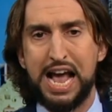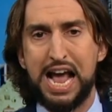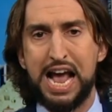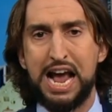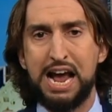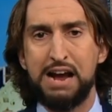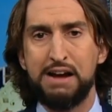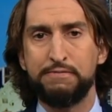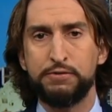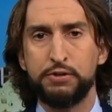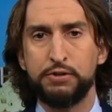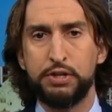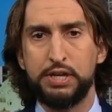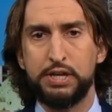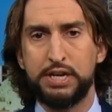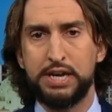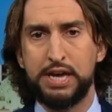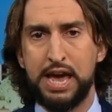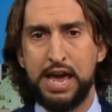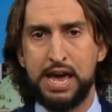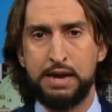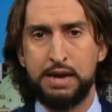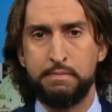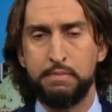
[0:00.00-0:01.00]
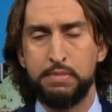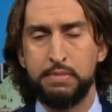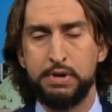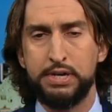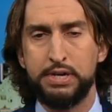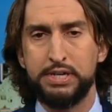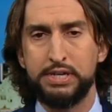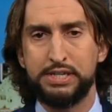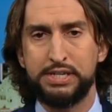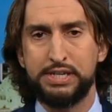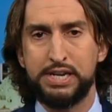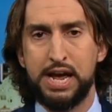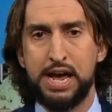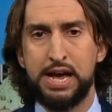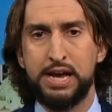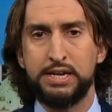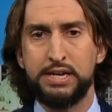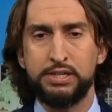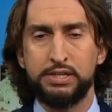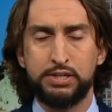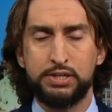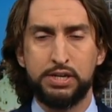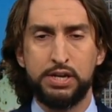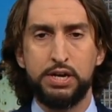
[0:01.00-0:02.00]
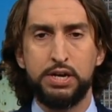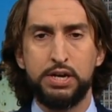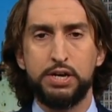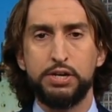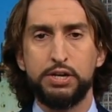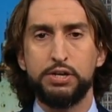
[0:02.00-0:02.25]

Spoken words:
After the game, says,